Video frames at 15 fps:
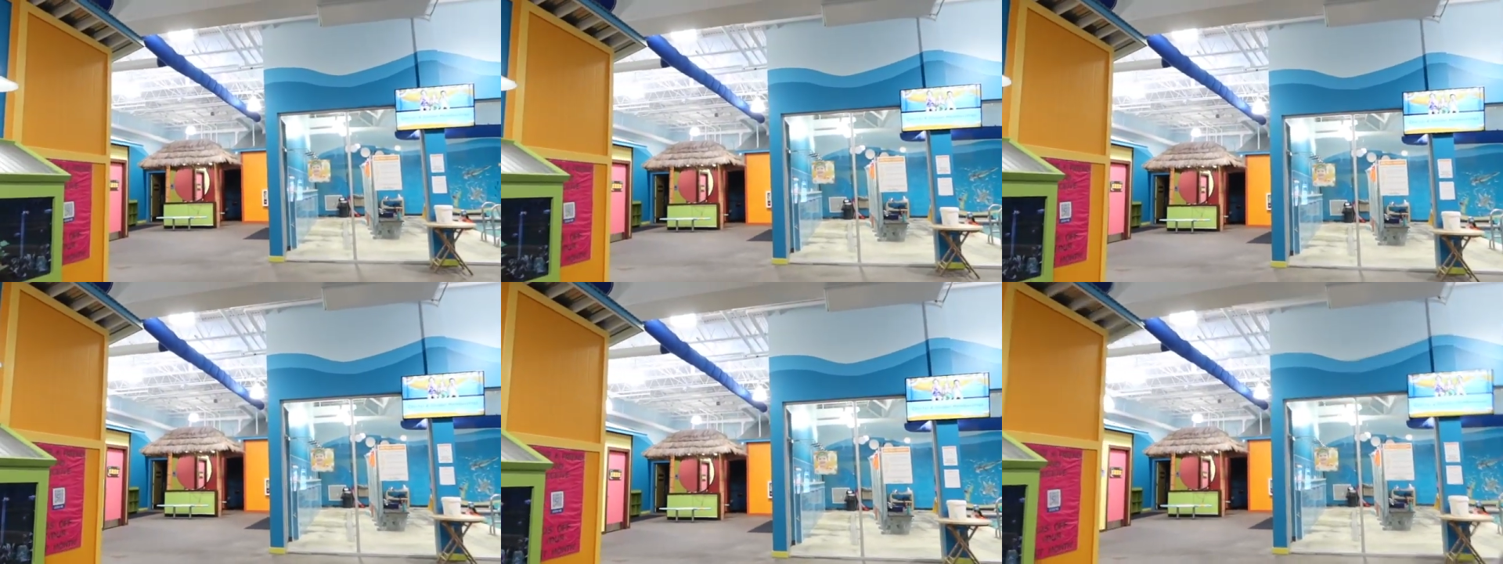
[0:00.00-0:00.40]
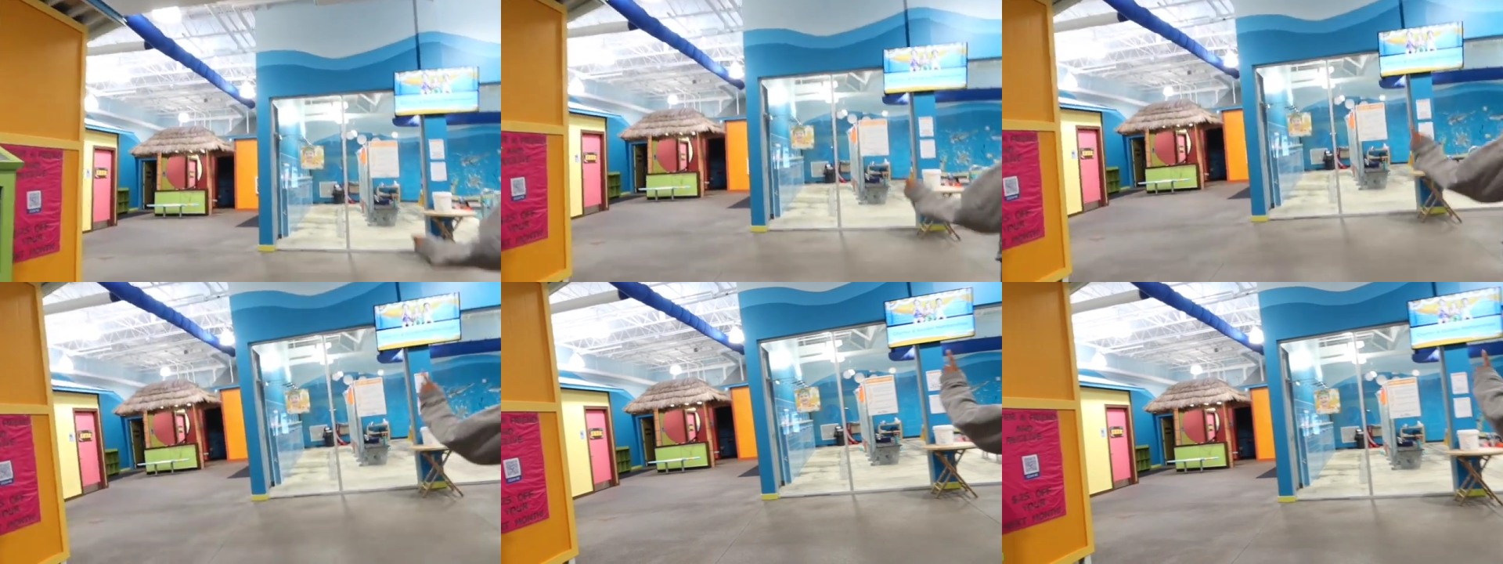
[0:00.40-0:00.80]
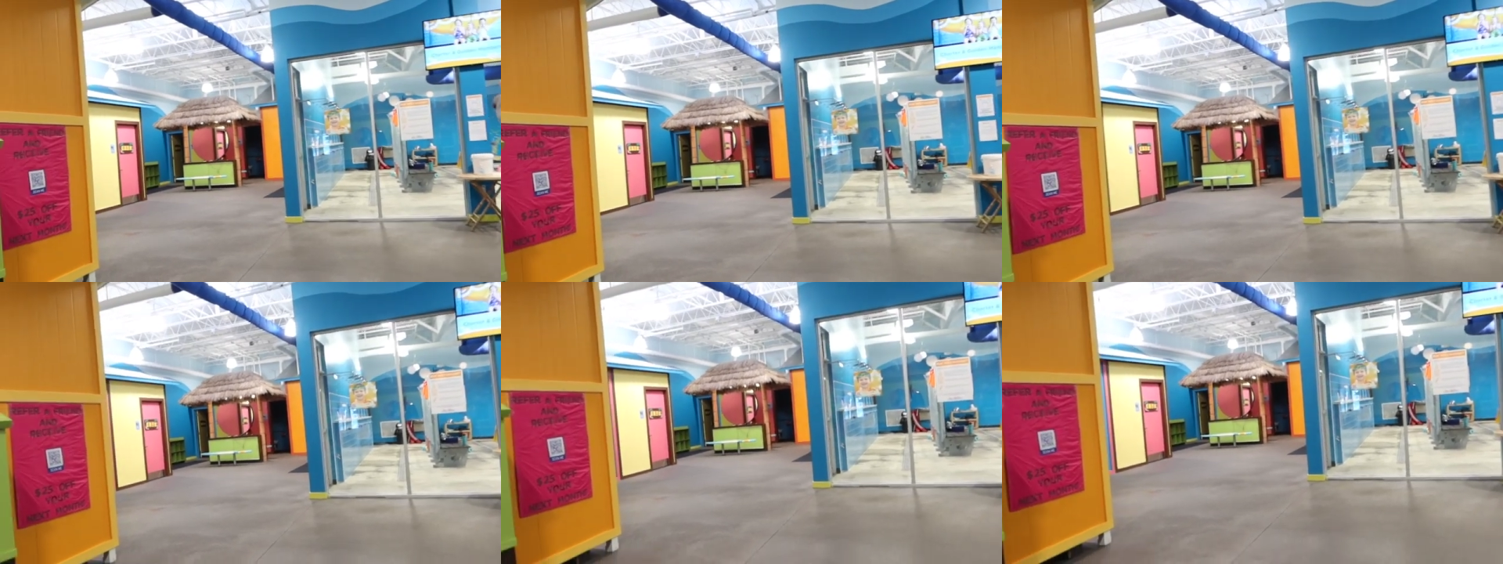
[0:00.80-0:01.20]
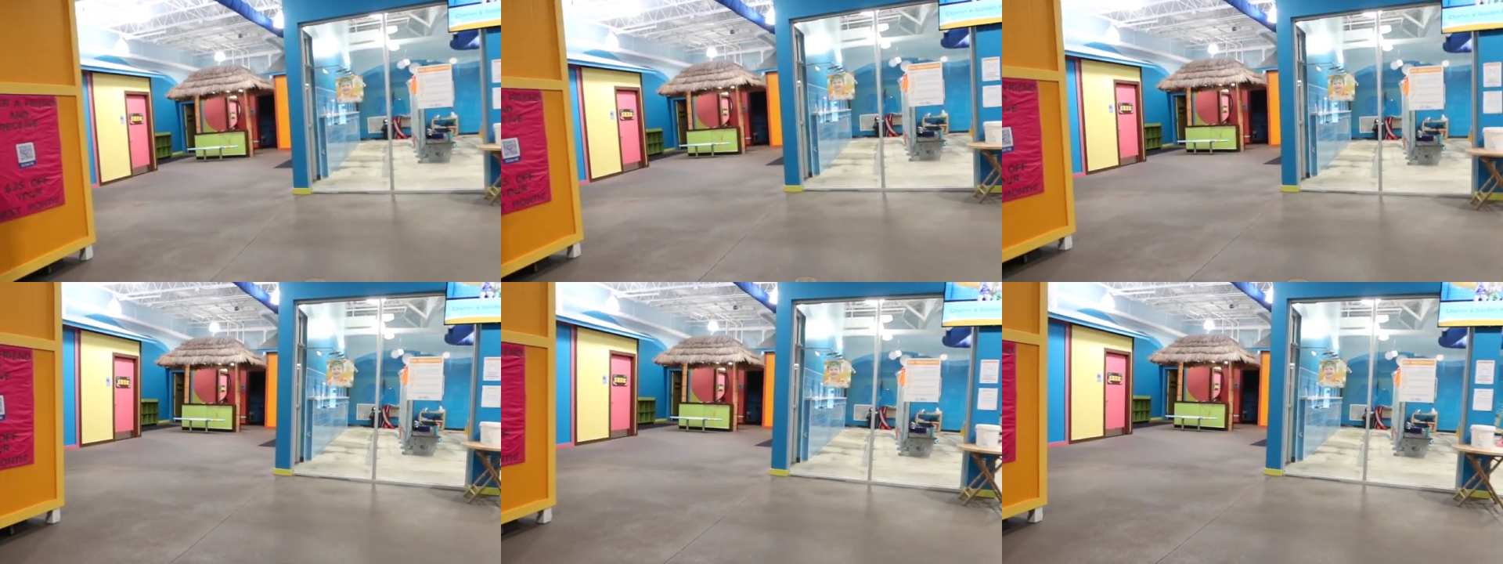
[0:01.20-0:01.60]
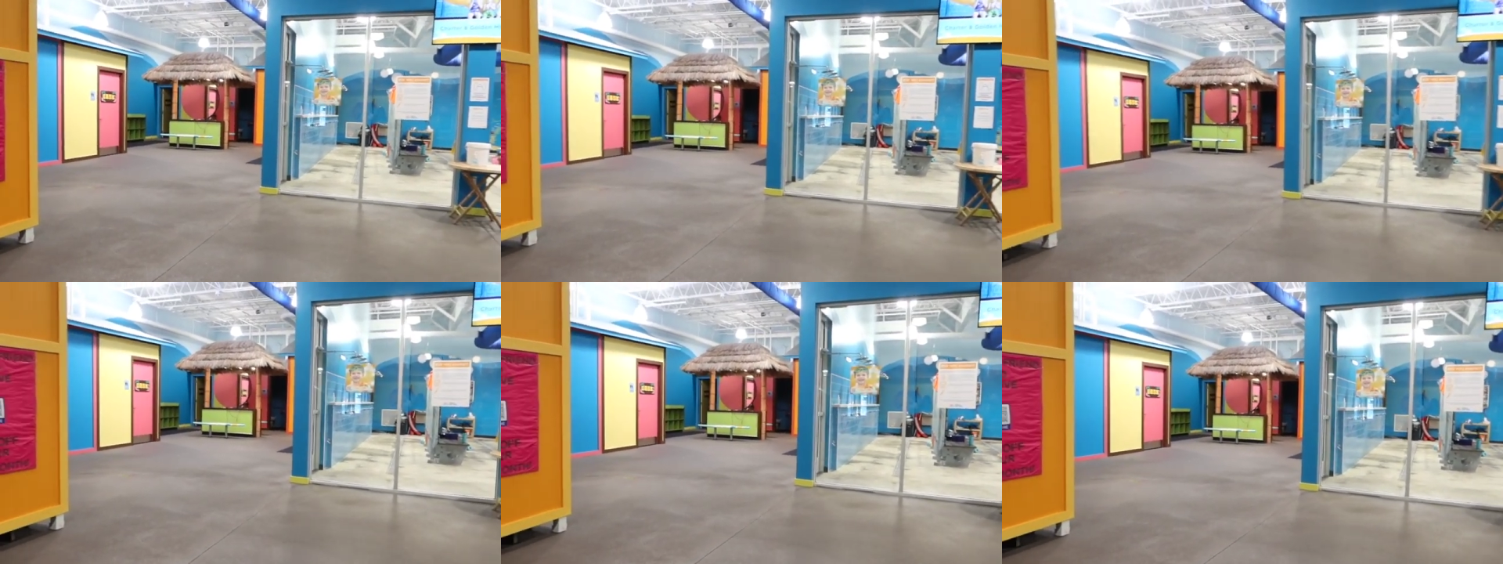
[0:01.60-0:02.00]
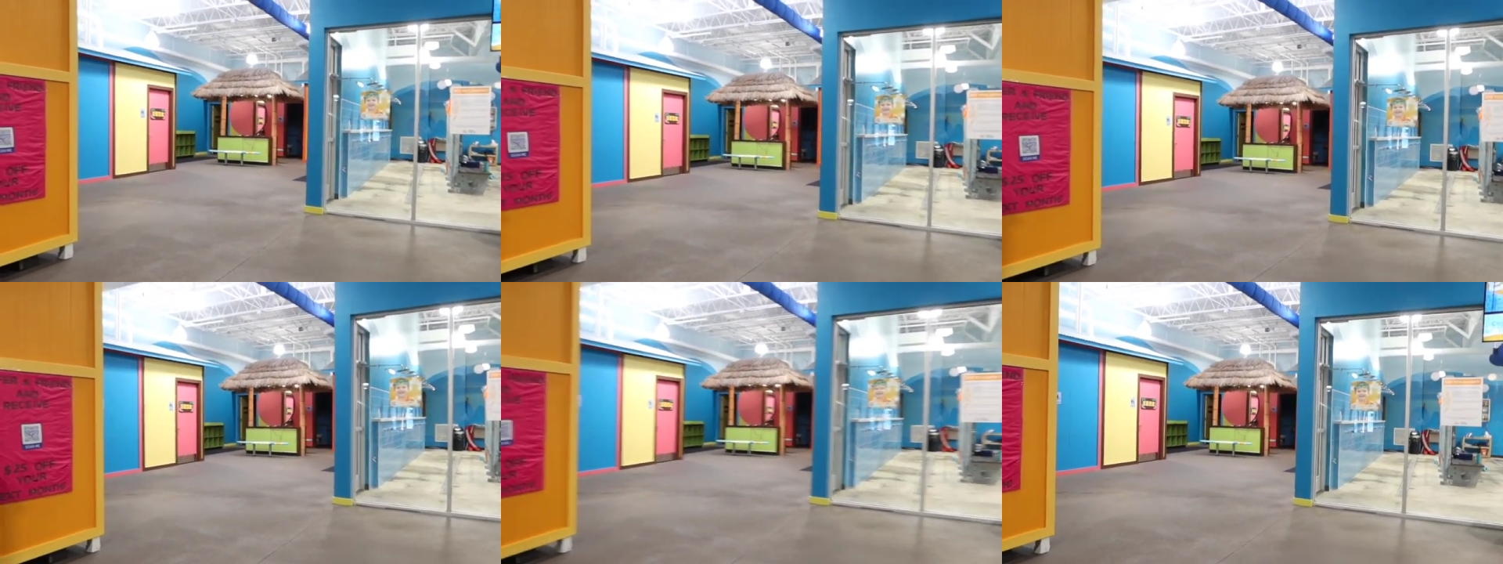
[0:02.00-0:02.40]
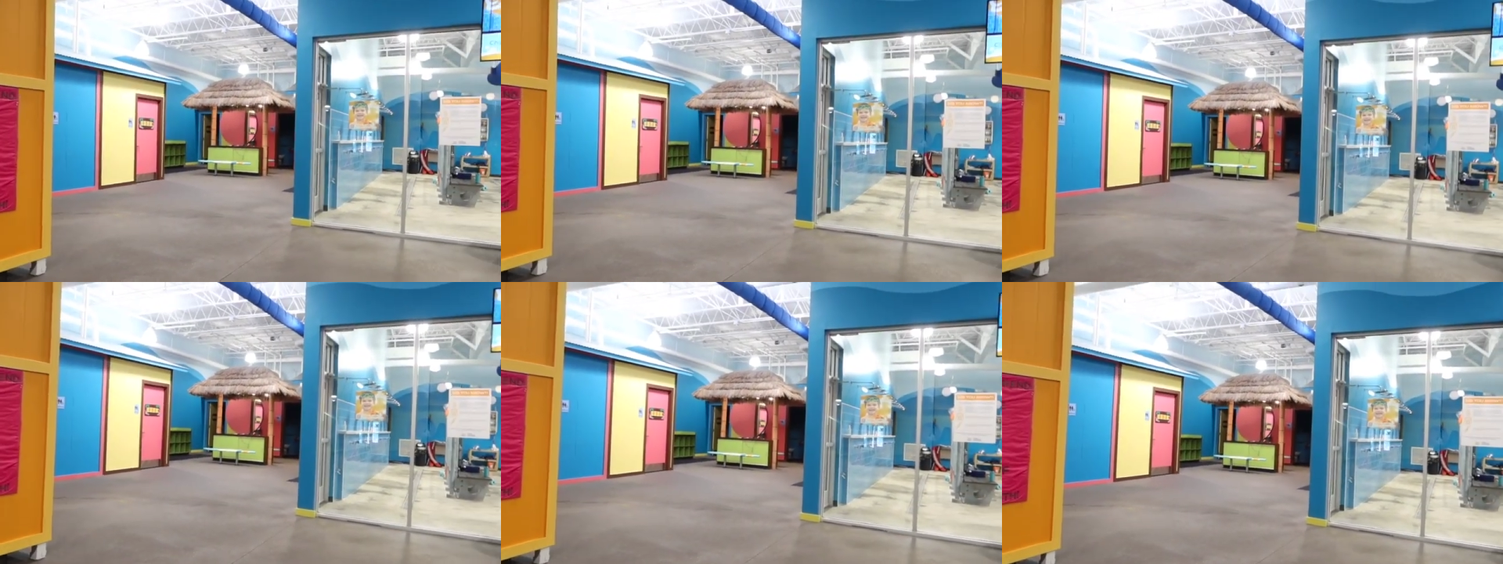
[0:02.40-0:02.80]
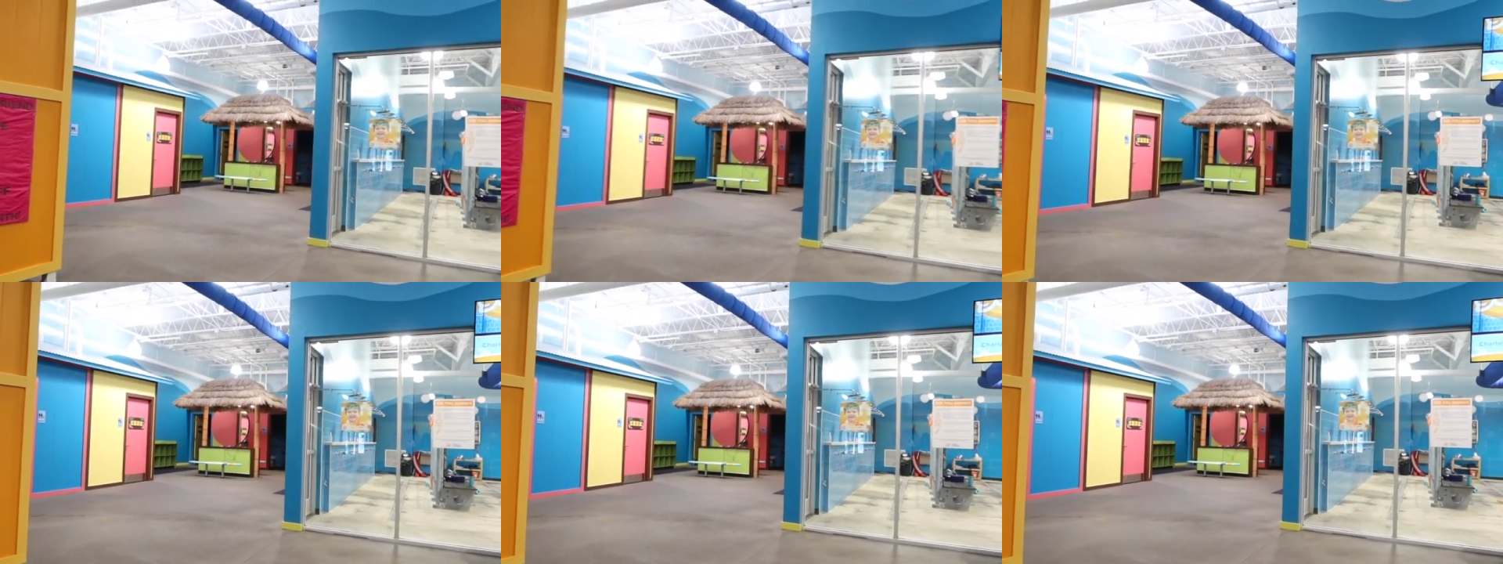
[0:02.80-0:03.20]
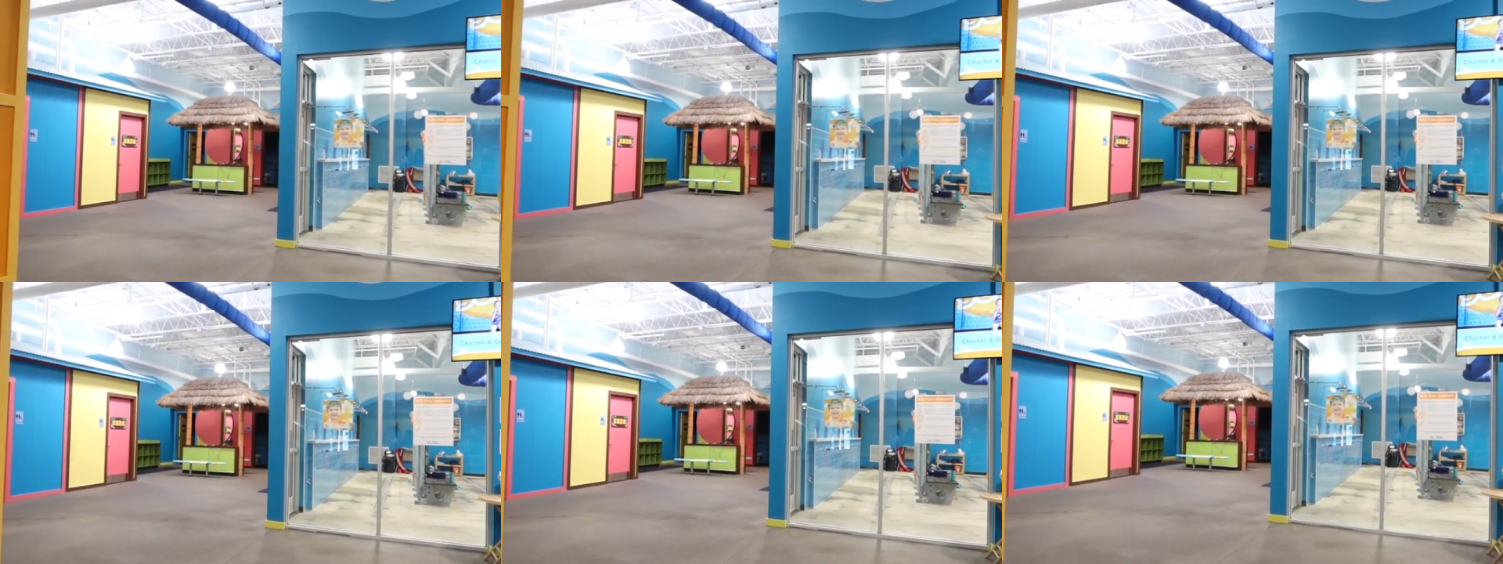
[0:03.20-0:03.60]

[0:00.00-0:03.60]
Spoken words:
No face is visible, so there are no lips to read.